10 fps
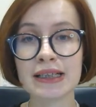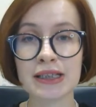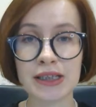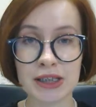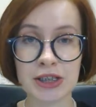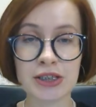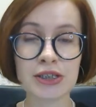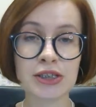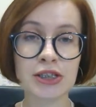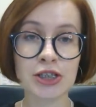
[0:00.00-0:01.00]

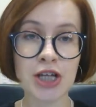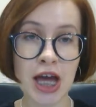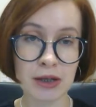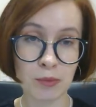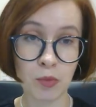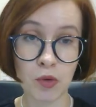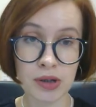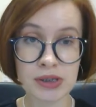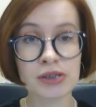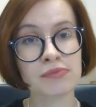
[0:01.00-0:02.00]
conditions
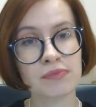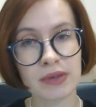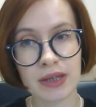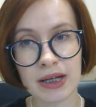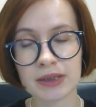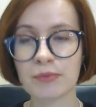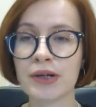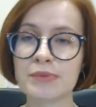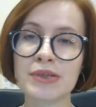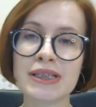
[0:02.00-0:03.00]
checkbox that
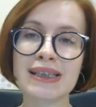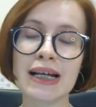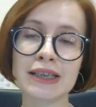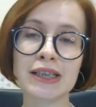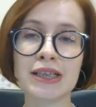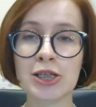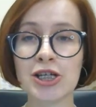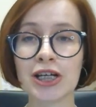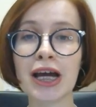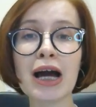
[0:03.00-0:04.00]
must be selected at
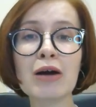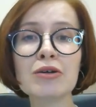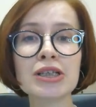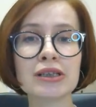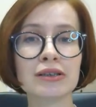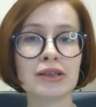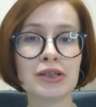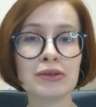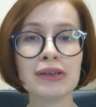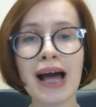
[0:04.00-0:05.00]
checkout,
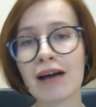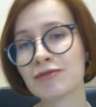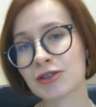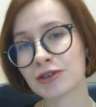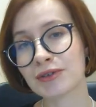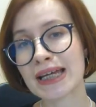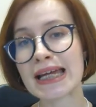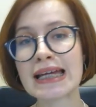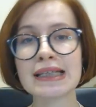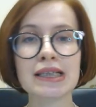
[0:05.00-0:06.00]
you'll have to
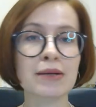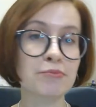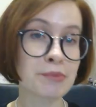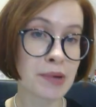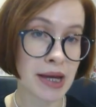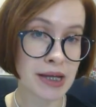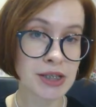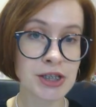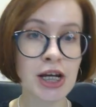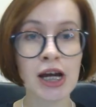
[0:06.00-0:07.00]
create a
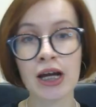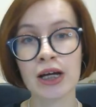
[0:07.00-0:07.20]
page